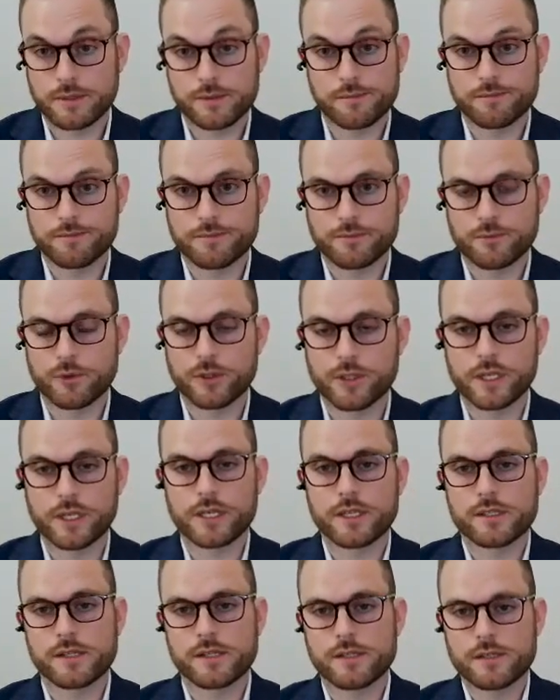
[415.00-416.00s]
doesn't really
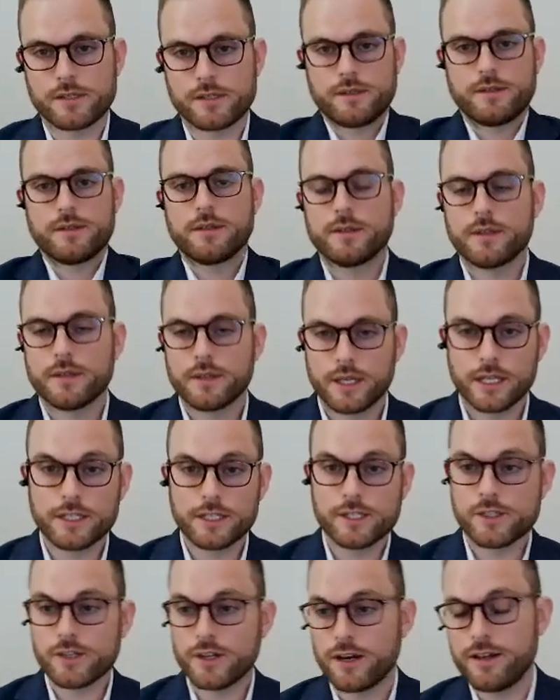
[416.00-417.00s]
exist,
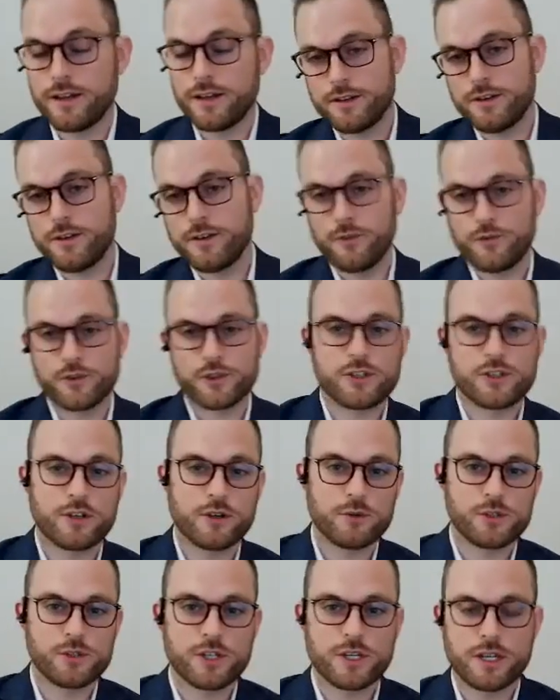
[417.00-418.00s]
at least not in Nova
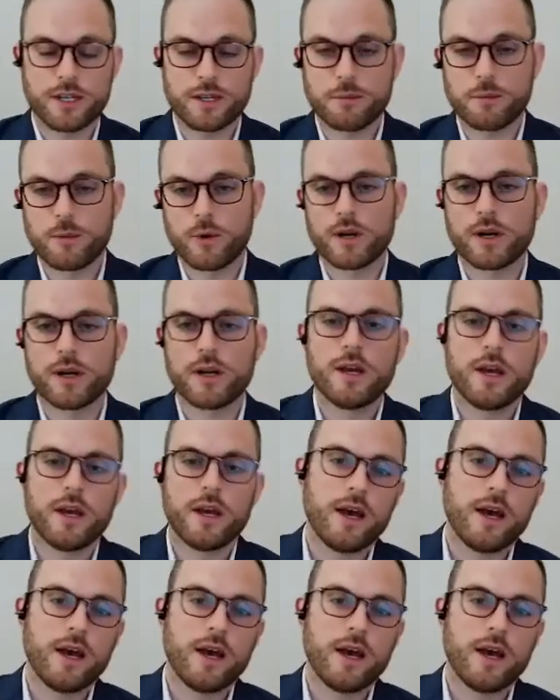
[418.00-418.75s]
Scotia anymore,